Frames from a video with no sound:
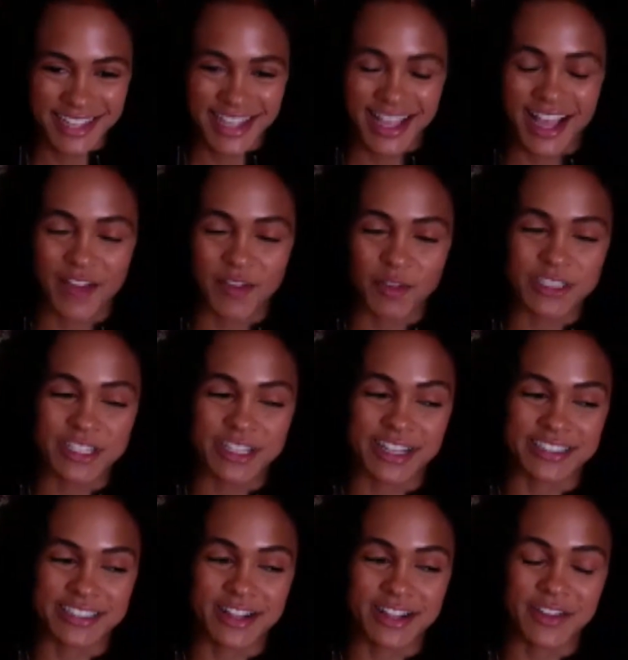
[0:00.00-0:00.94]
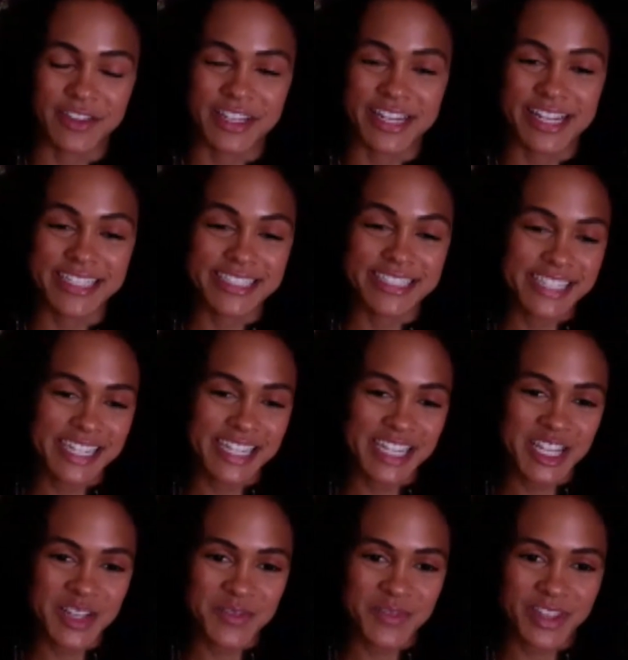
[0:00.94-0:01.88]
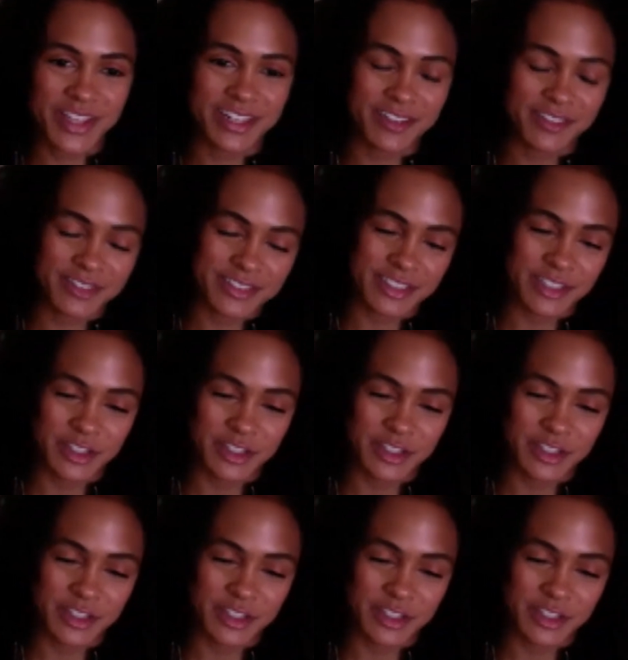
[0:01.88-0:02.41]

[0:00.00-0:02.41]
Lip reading: Wow. I was actually on the dance team and I was in